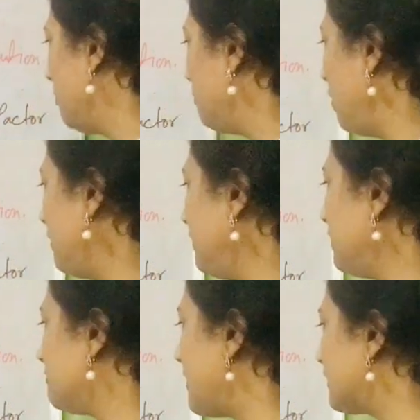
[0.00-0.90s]

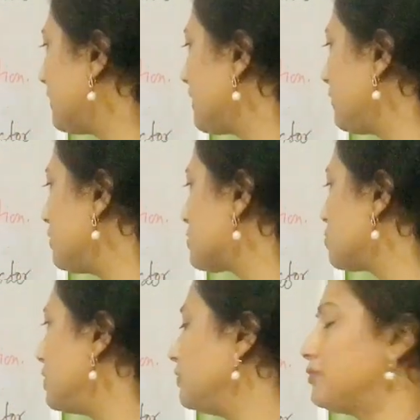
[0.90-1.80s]
Political factor can
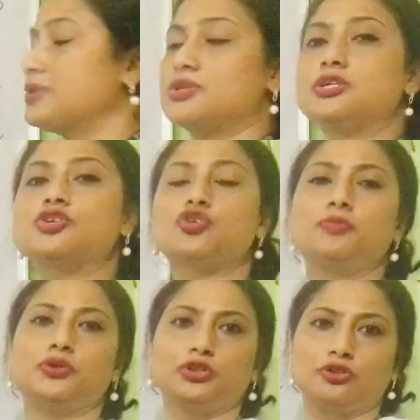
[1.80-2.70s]
also influence the
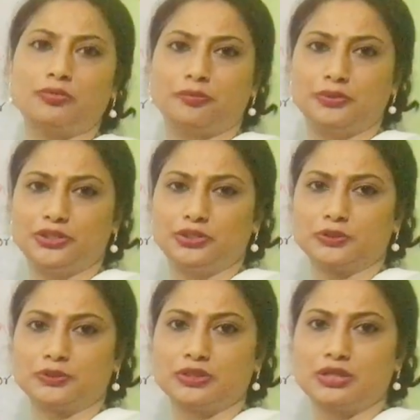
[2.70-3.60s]
distribution of population.